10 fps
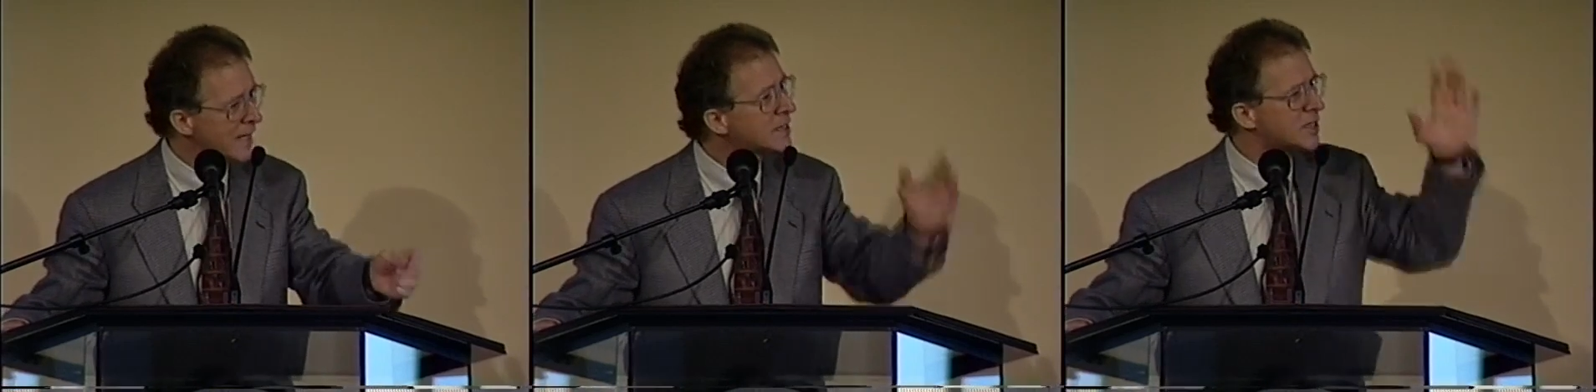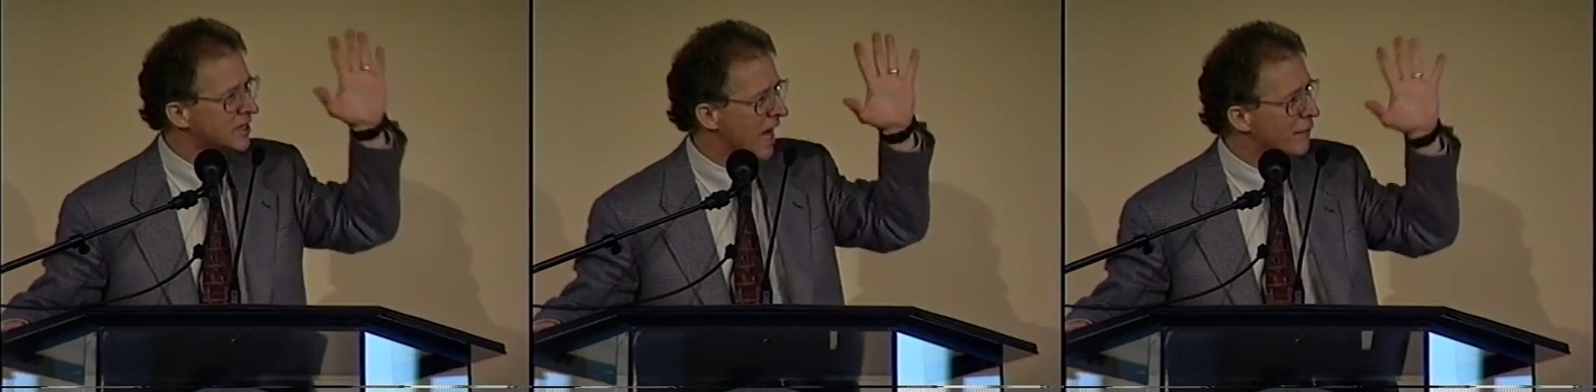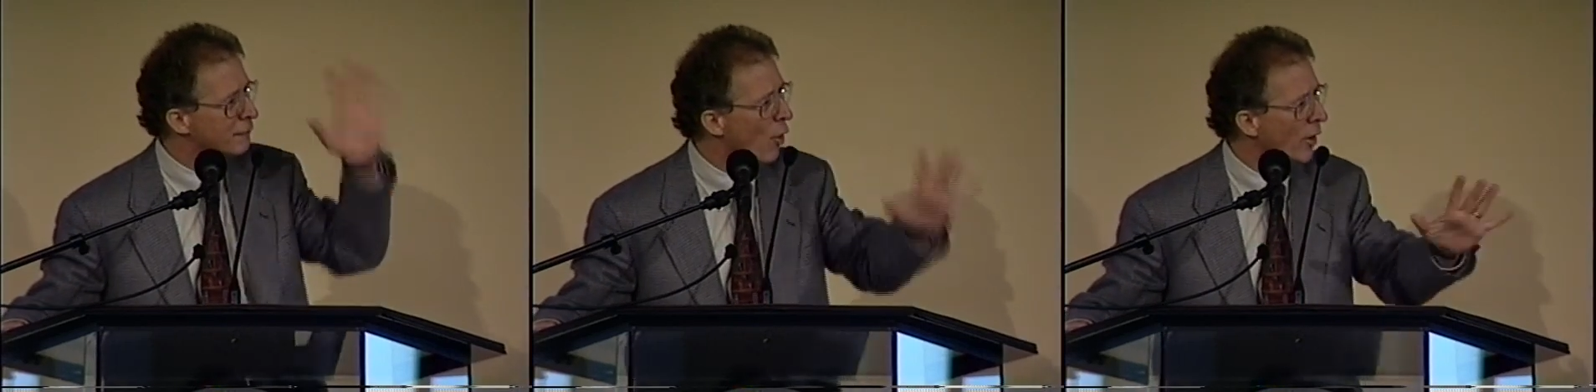This is a
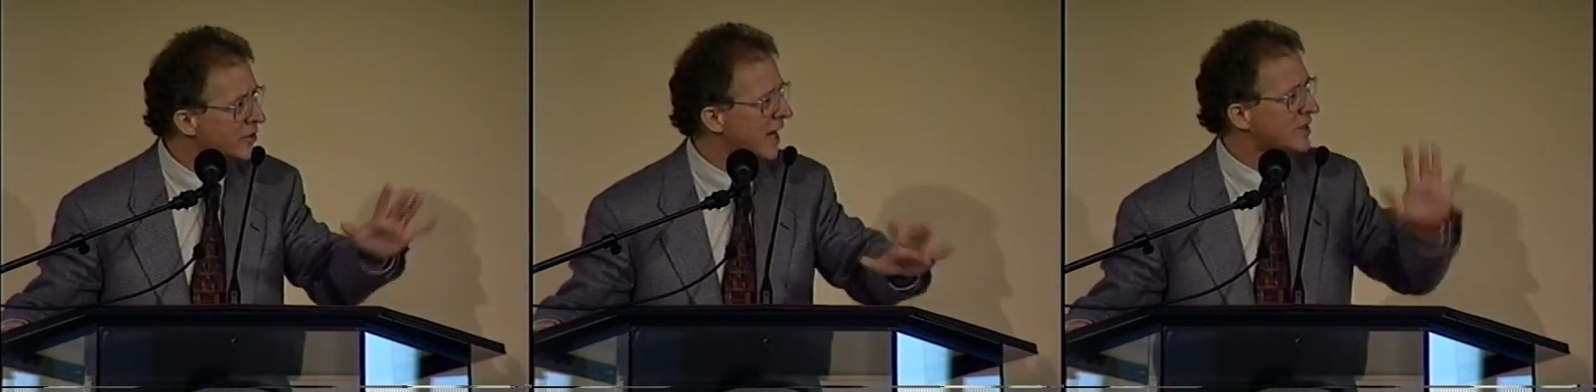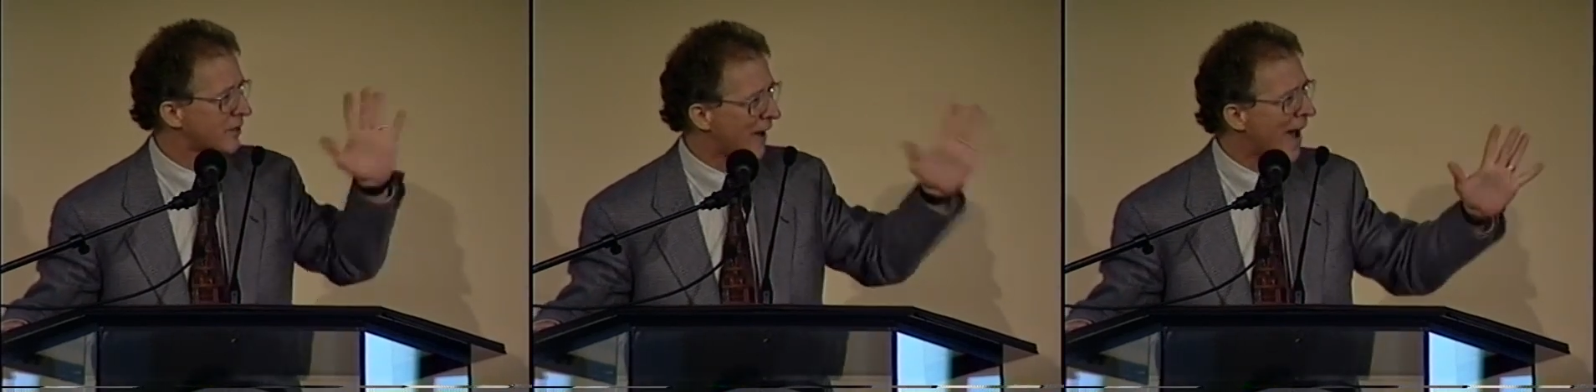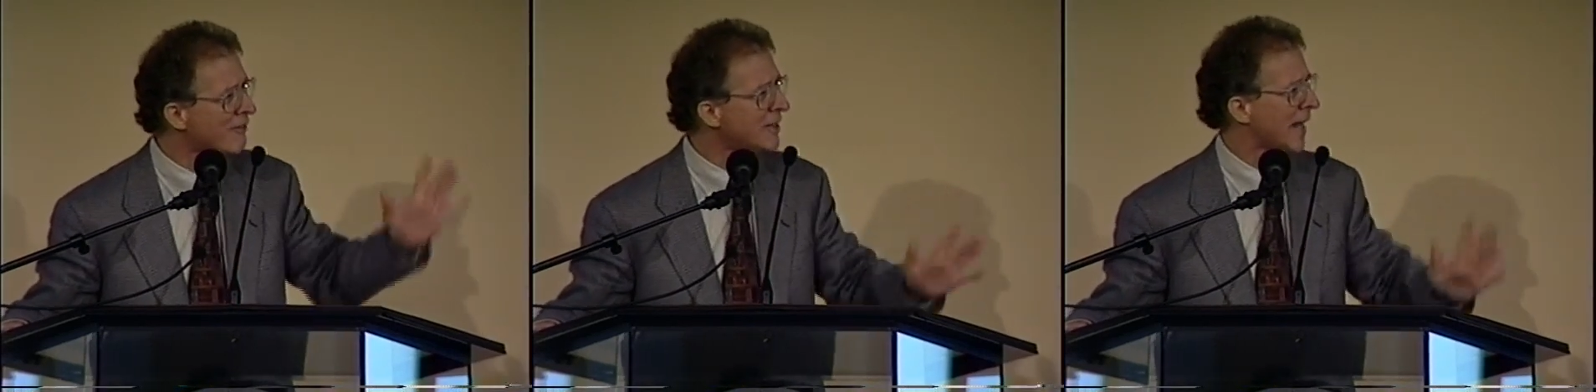foretaste of
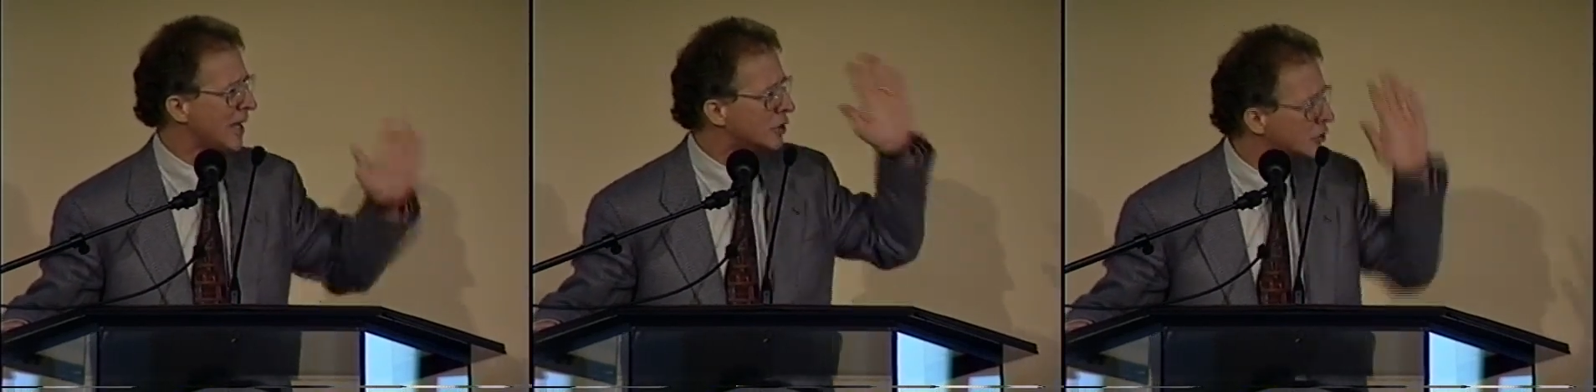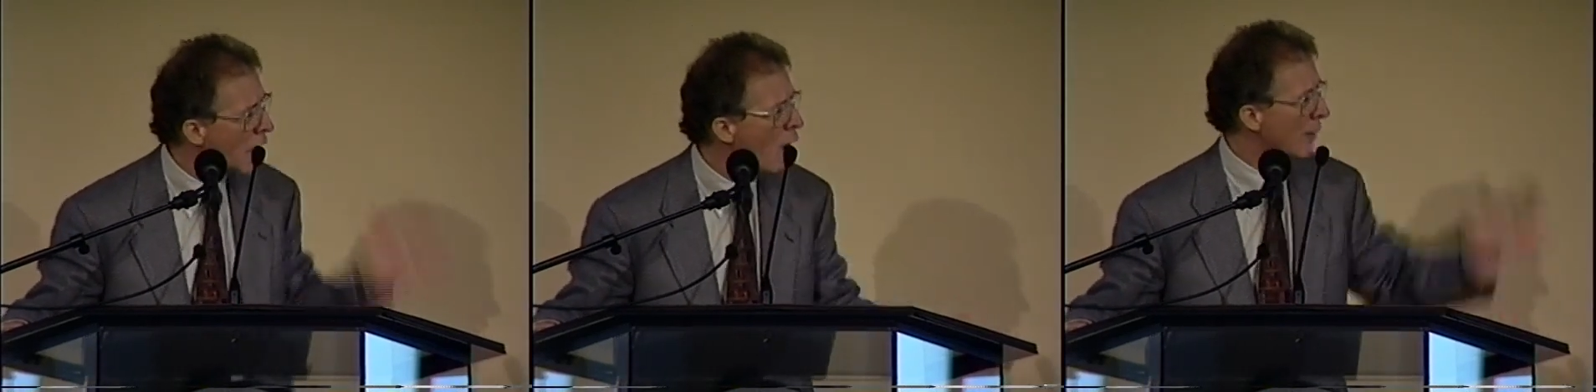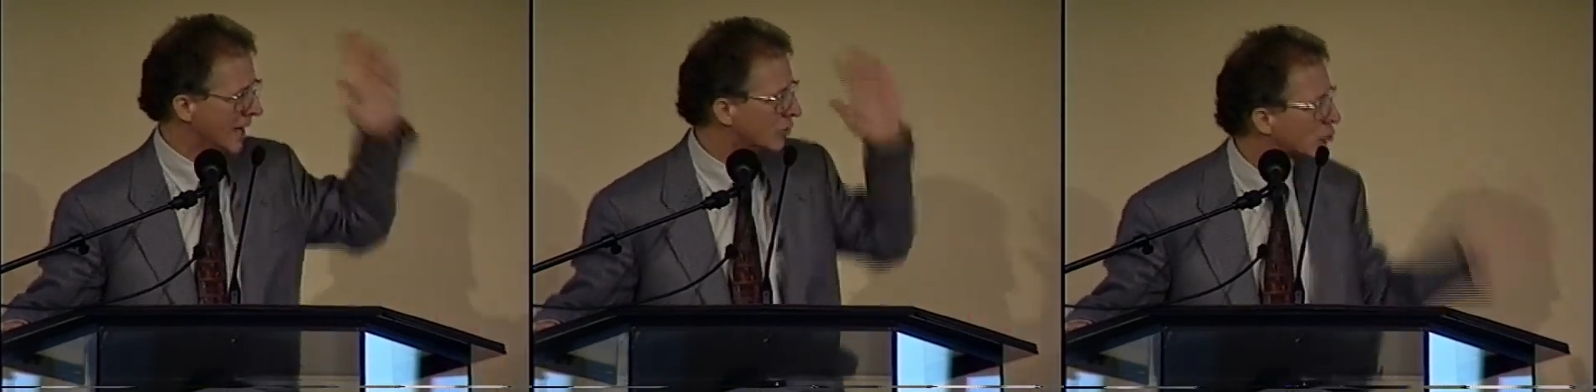heaven that is so
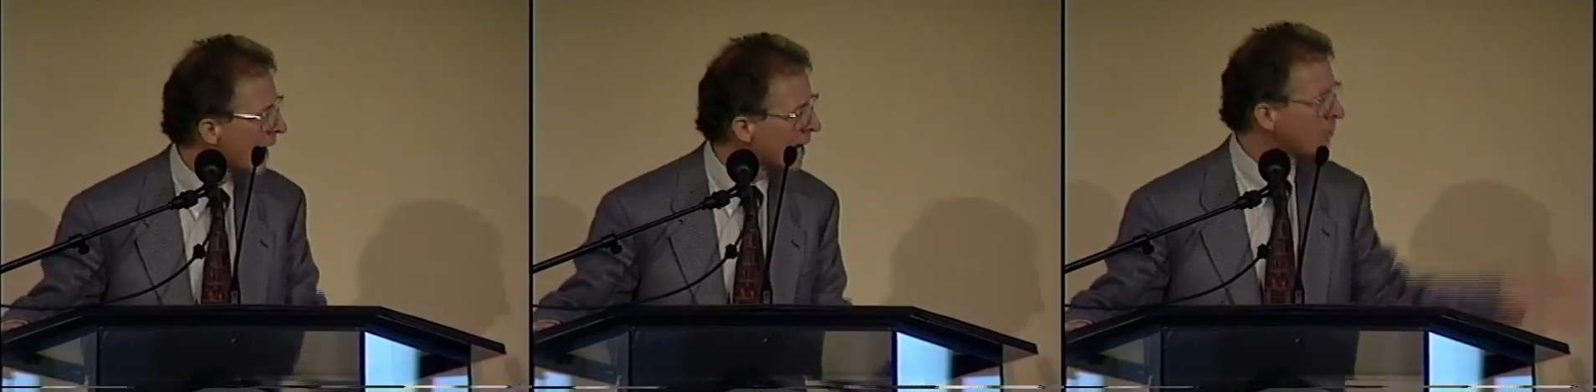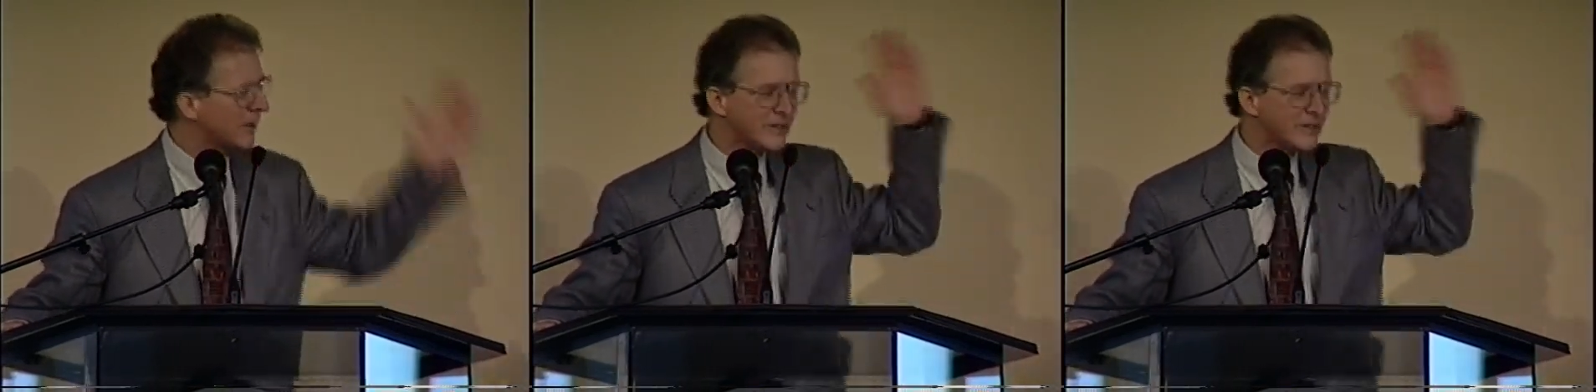incredibly